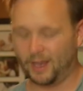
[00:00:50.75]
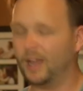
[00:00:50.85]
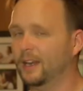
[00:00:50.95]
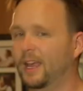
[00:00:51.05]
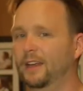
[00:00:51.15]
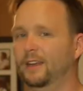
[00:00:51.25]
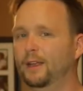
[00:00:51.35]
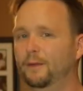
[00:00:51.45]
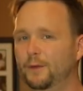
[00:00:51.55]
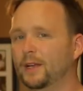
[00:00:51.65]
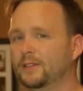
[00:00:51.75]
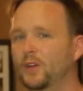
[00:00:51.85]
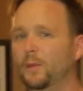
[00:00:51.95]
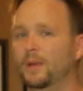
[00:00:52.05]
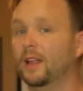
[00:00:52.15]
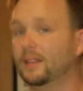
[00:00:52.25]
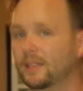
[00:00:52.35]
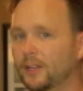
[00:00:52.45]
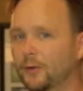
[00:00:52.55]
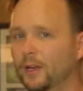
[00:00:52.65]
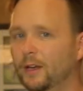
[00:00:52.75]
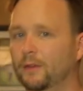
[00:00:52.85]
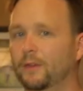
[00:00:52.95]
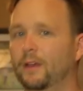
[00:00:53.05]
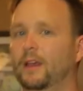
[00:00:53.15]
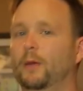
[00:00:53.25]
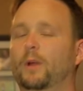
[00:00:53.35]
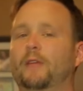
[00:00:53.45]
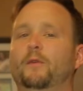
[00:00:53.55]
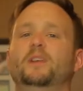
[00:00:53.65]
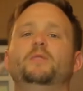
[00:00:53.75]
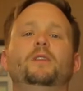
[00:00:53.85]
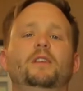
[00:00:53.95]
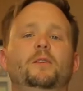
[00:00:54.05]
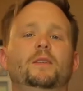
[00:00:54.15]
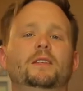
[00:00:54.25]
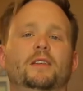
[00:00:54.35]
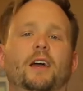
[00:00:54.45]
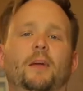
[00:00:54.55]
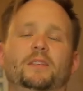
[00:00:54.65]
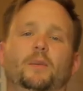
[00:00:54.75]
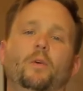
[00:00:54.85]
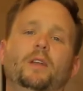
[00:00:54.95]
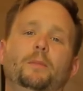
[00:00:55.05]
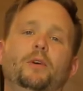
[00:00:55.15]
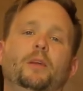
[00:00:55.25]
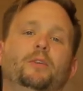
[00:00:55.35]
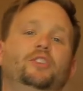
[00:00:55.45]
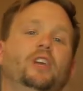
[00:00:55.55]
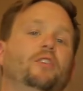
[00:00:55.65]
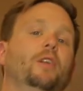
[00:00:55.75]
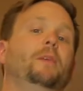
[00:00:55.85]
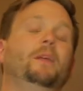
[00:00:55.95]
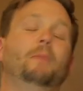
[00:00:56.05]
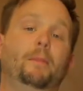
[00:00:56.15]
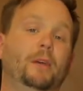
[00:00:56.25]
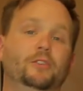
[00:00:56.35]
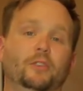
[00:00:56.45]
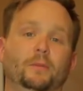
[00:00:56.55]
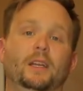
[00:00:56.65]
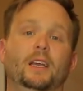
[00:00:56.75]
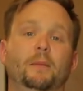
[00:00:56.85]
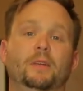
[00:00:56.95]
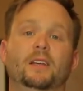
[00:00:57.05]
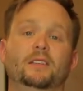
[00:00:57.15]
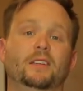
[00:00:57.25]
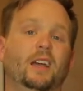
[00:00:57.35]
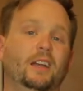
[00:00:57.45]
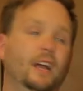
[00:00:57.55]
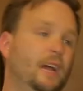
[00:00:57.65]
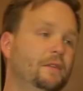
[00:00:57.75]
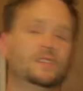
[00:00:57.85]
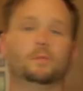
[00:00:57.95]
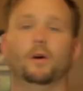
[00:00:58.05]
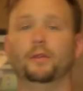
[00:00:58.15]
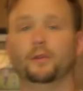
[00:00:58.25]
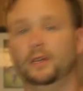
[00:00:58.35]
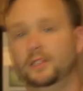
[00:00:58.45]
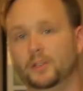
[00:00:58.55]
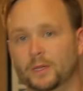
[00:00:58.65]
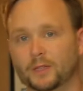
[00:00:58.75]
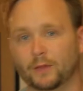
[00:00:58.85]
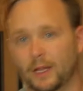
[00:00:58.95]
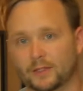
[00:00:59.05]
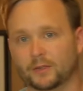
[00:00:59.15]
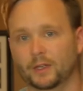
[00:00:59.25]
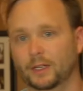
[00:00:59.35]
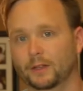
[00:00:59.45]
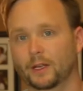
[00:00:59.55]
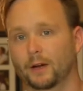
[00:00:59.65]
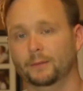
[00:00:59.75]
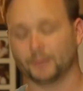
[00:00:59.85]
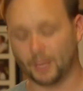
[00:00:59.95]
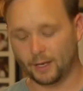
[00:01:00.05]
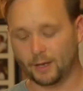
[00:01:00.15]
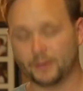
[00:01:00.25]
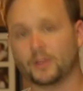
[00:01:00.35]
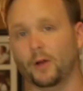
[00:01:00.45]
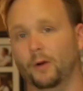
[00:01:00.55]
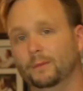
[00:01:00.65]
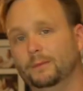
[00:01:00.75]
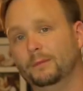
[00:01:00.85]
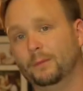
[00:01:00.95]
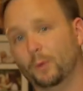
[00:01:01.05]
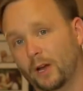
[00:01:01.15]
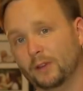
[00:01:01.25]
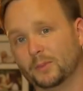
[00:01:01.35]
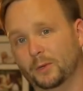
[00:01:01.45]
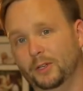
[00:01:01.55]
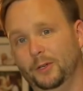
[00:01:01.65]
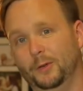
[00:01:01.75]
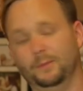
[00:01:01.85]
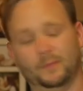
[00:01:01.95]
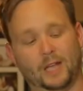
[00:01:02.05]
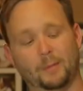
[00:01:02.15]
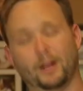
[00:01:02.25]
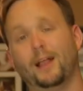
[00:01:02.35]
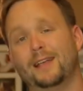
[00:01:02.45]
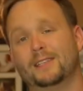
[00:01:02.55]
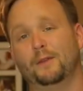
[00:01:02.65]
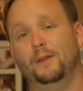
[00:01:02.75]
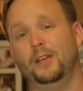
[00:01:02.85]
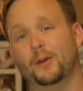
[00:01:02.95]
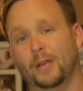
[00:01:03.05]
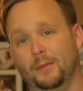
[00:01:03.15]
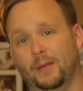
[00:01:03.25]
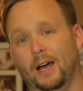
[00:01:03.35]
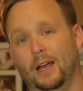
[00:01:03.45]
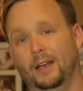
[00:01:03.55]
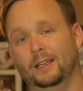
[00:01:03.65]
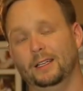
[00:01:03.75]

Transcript: And again, if you guys know me, I like to get creative. And what I've always wanted to do this time is I wanted to put a projector up in my bedroom because at night I have a small 32-inch flat screen in there. So what I also want to do, I'm a classic video game guy.